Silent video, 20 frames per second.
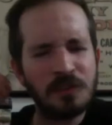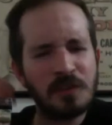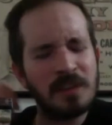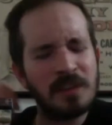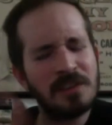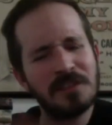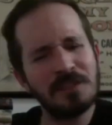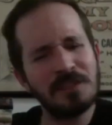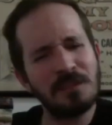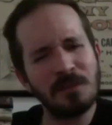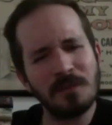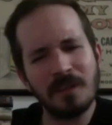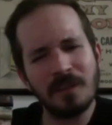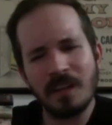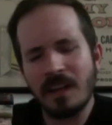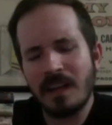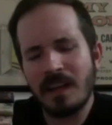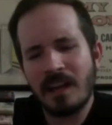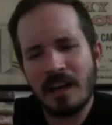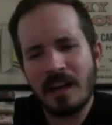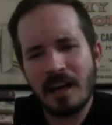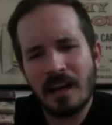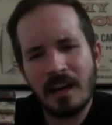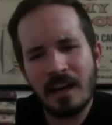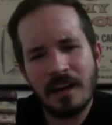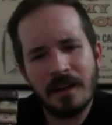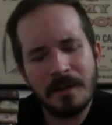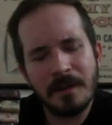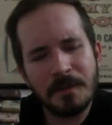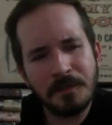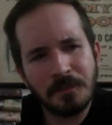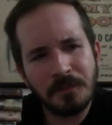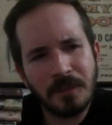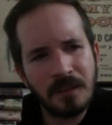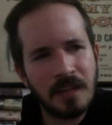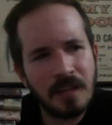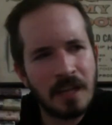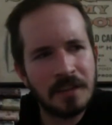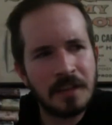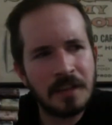I just don't.
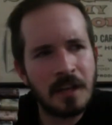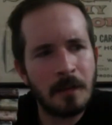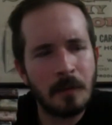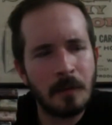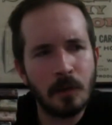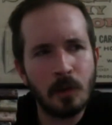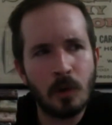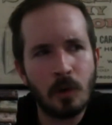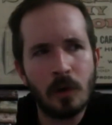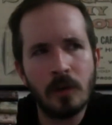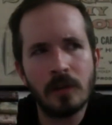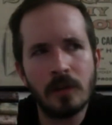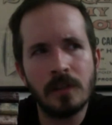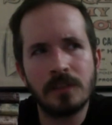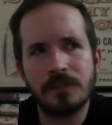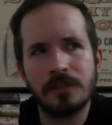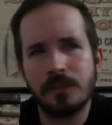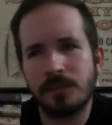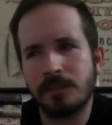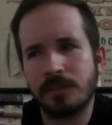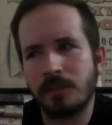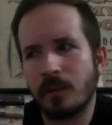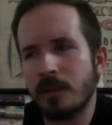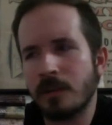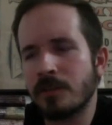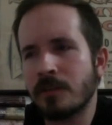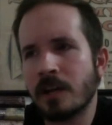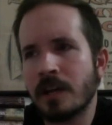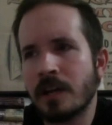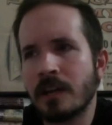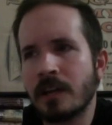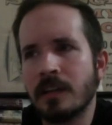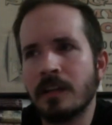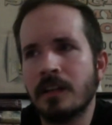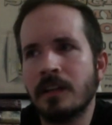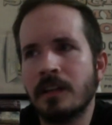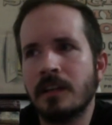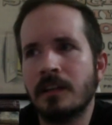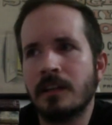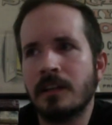Not that I'm a loyalist to Star Trek.
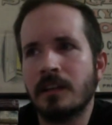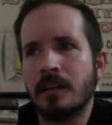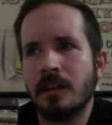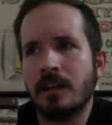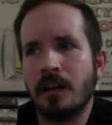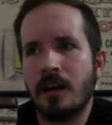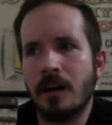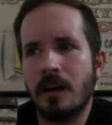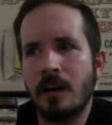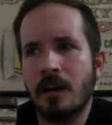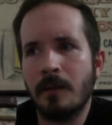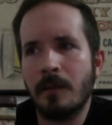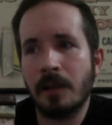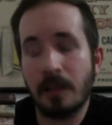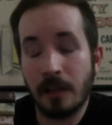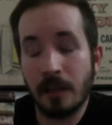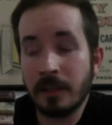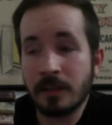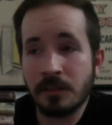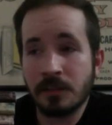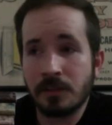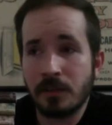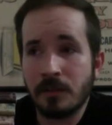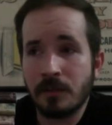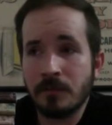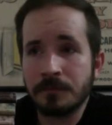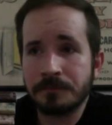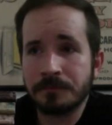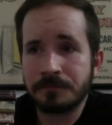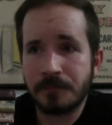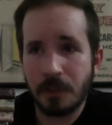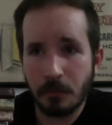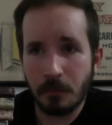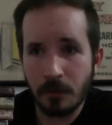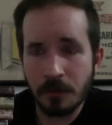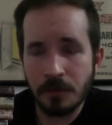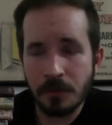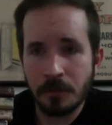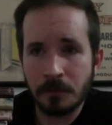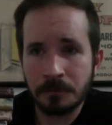I like the show, the
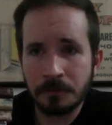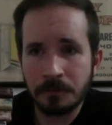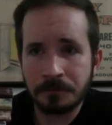original.